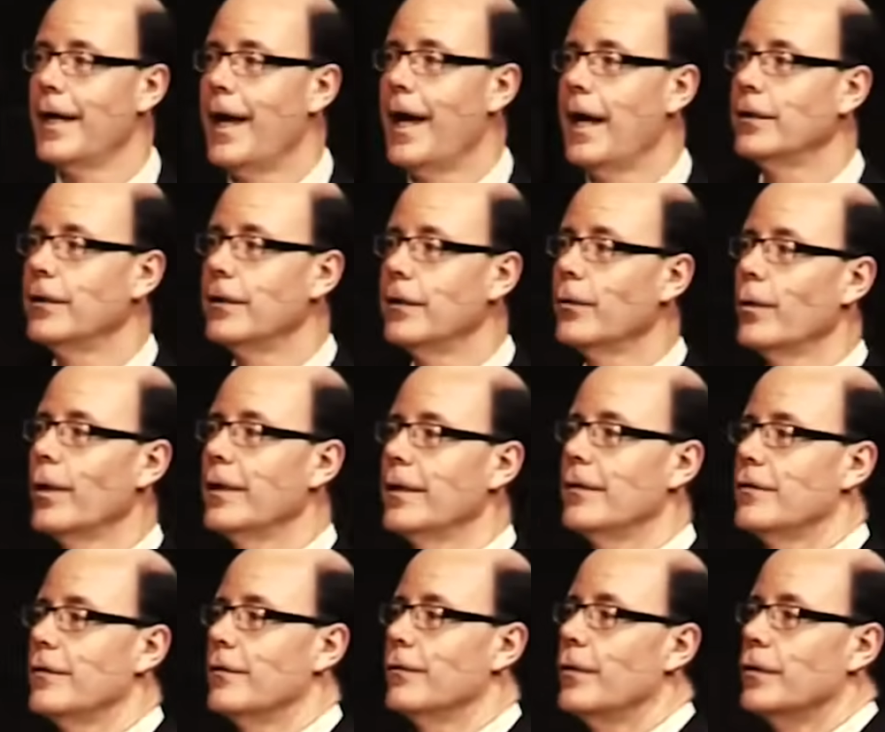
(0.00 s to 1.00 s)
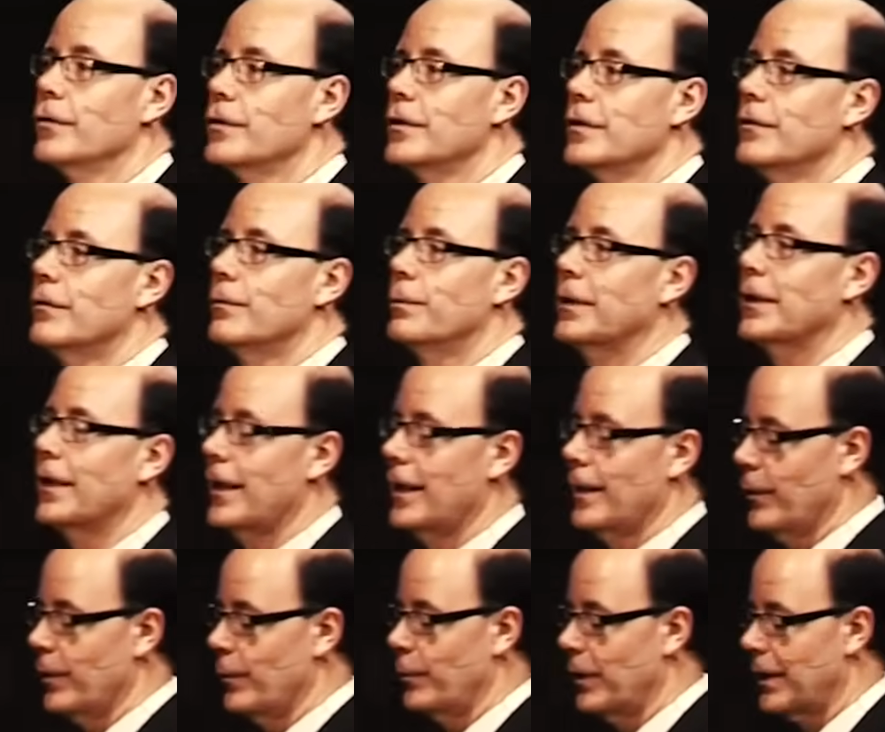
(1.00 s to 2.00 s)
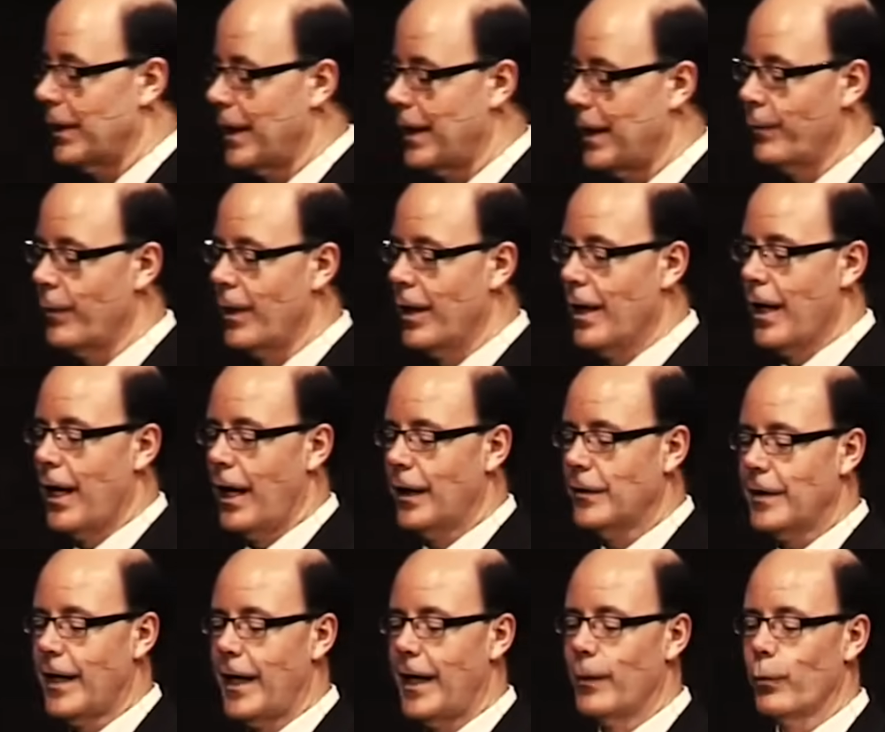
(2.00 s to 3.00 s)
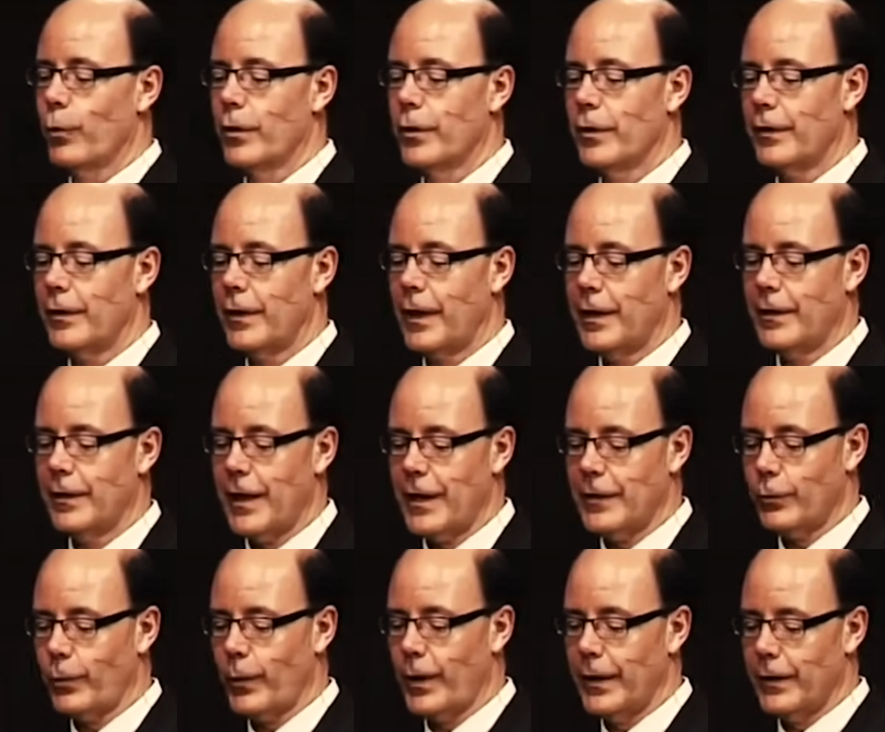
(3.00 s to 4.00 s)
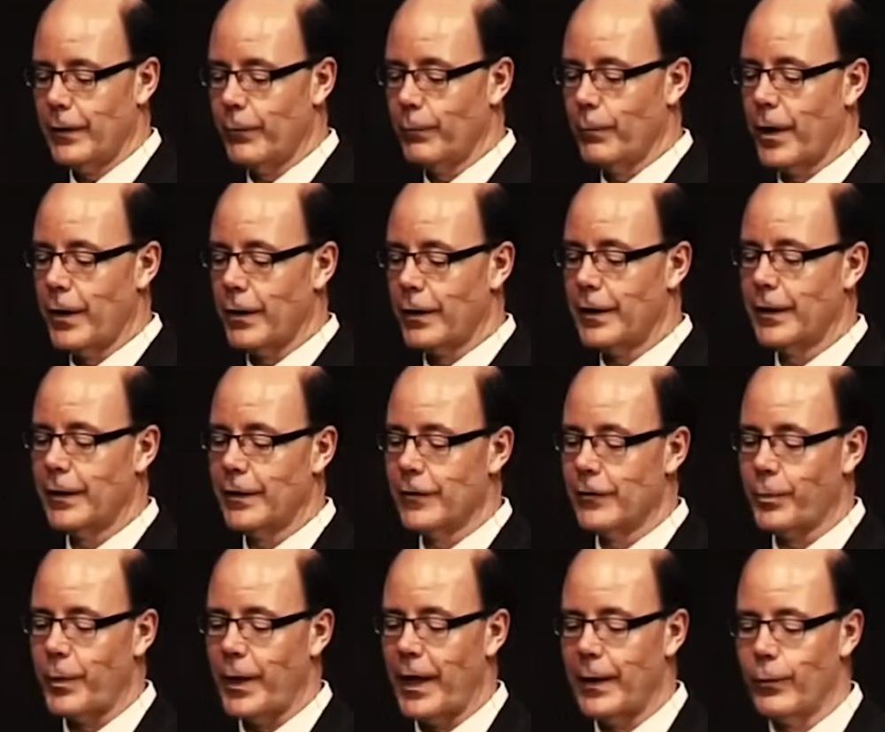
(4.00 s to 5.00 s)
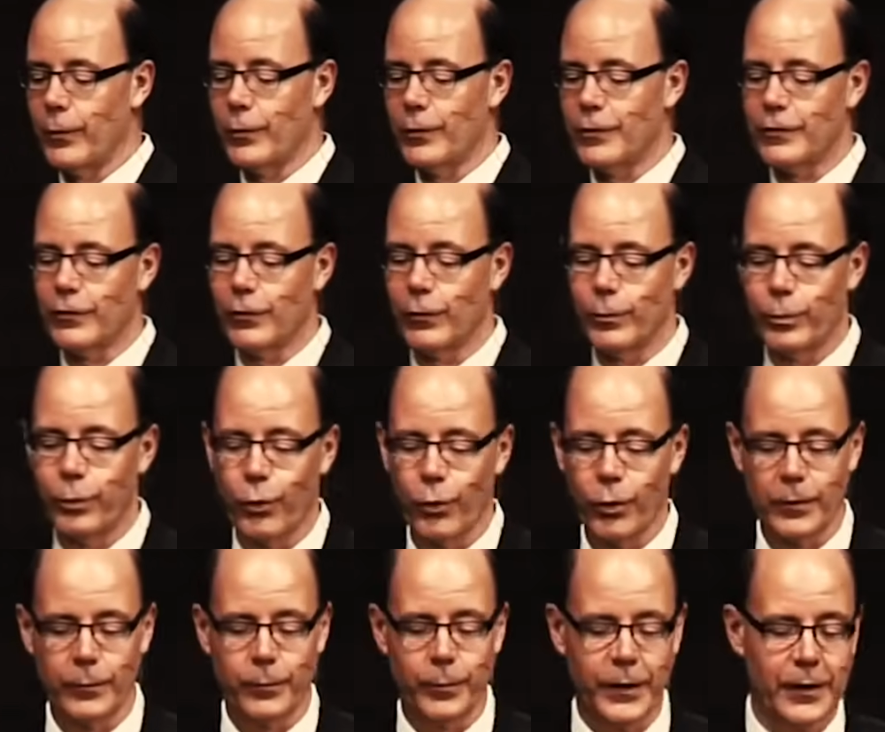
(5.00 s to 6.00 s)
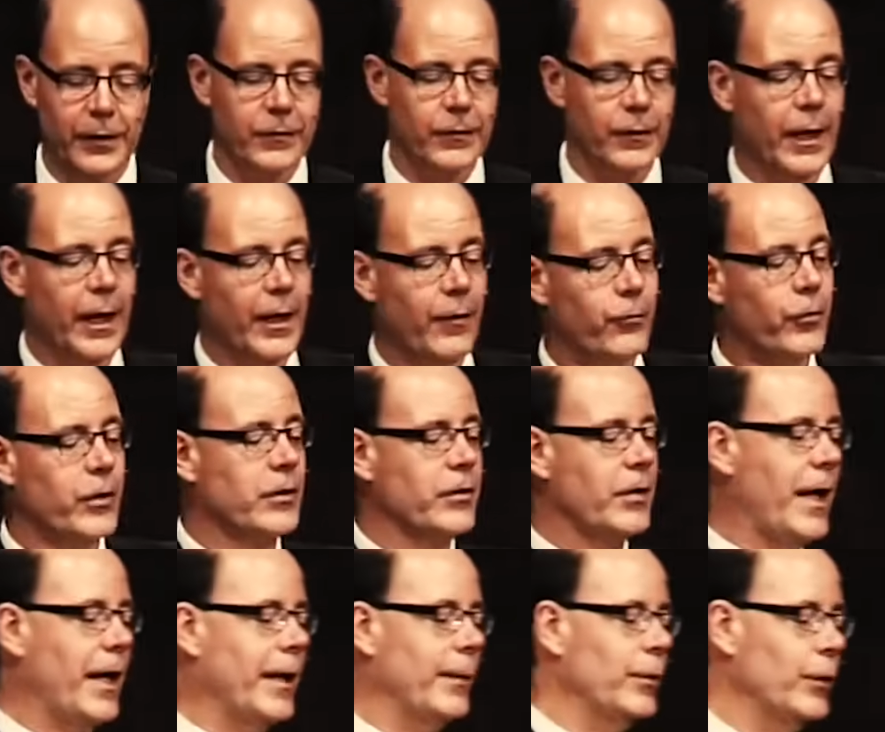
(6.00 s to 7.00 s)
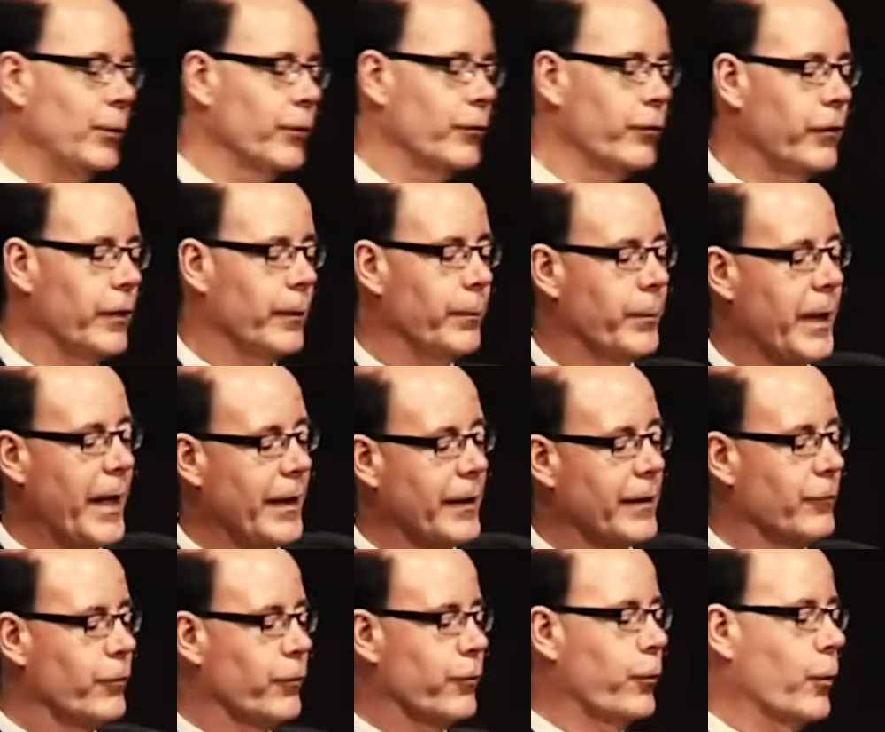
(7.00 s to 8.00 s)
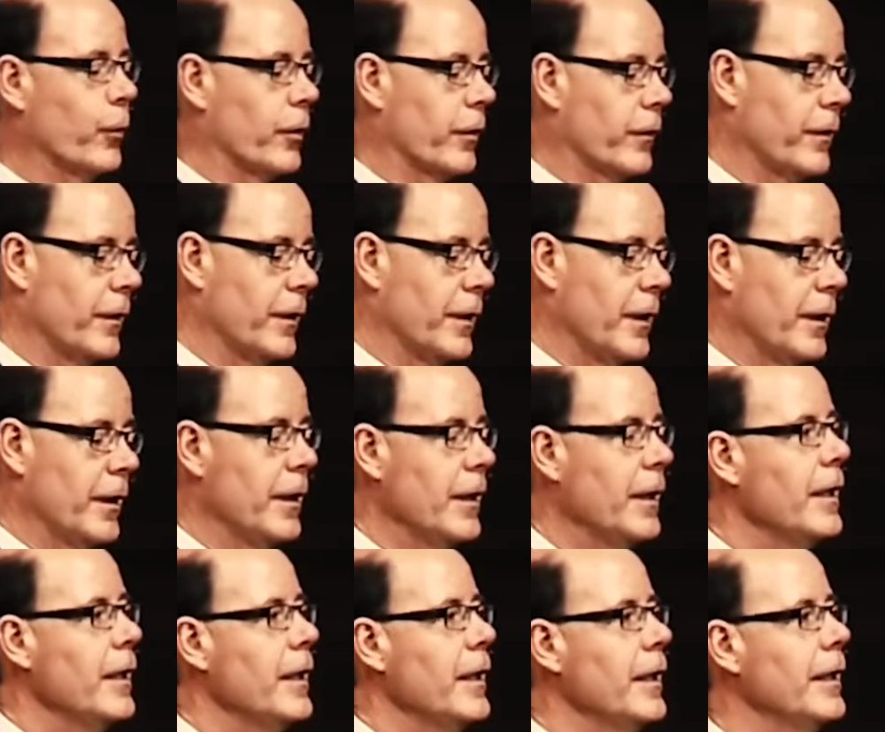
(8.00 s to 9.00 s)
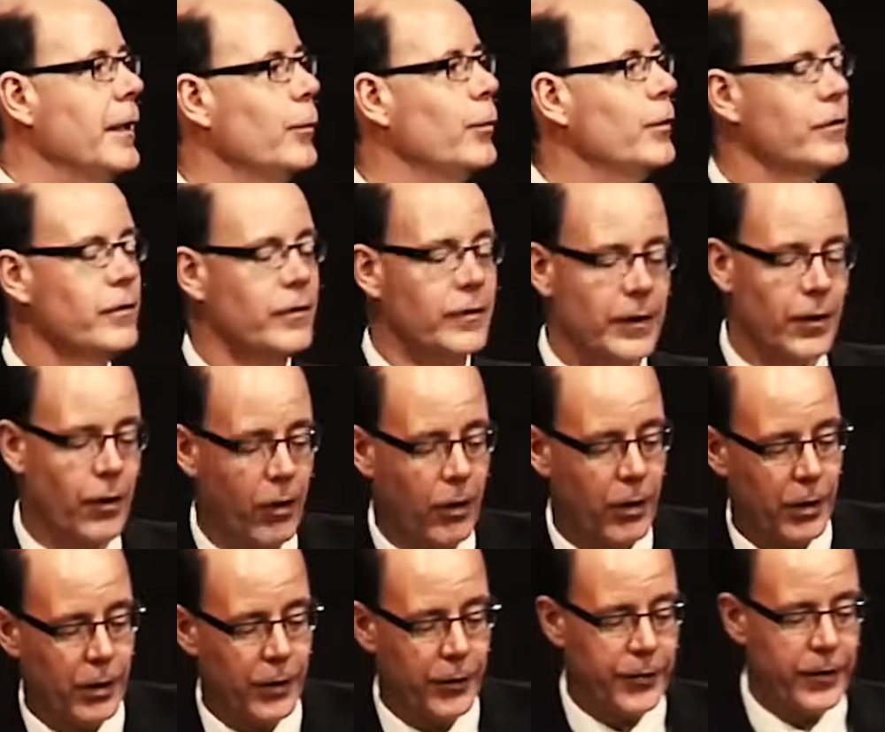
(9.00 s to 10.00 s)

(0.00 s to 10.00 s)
And you know what his devotions became? It became a time where, and that's why marking in his Bible was so important because every time he would flip back and forth, he would see all